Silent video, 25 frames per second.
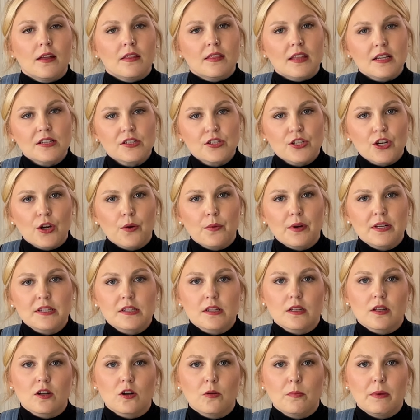This dough is
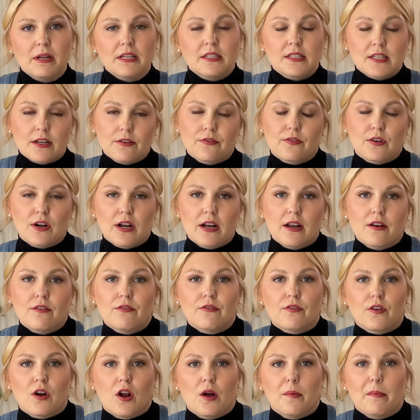a little bit different
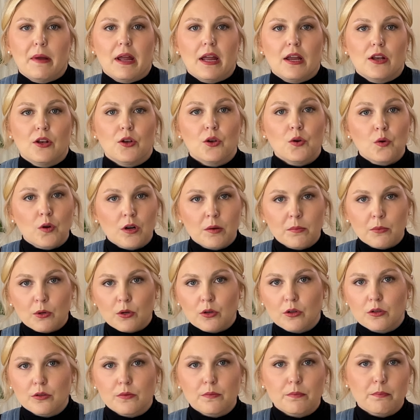from a
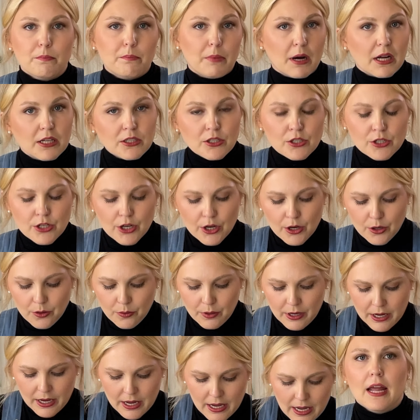normal bun
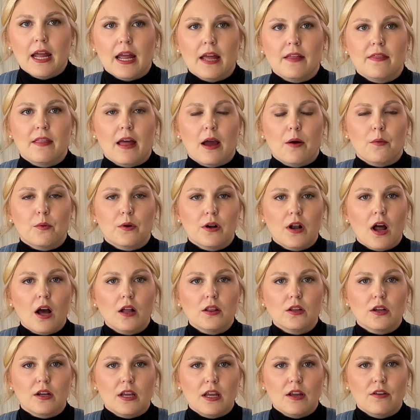dough in that we're not
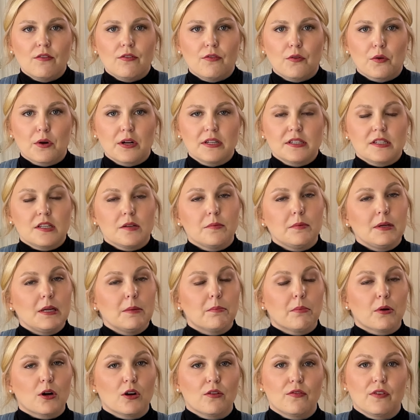looking for it to be
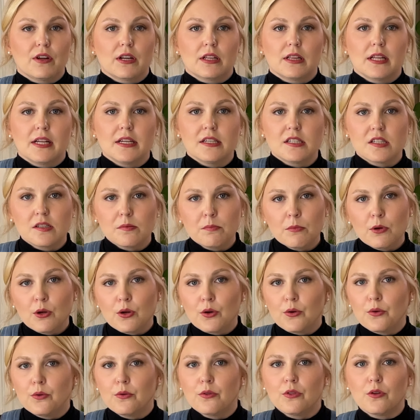perfectly
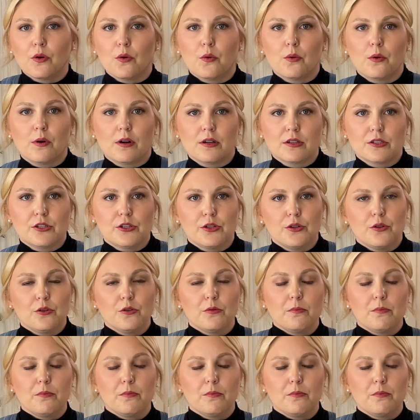smooth or to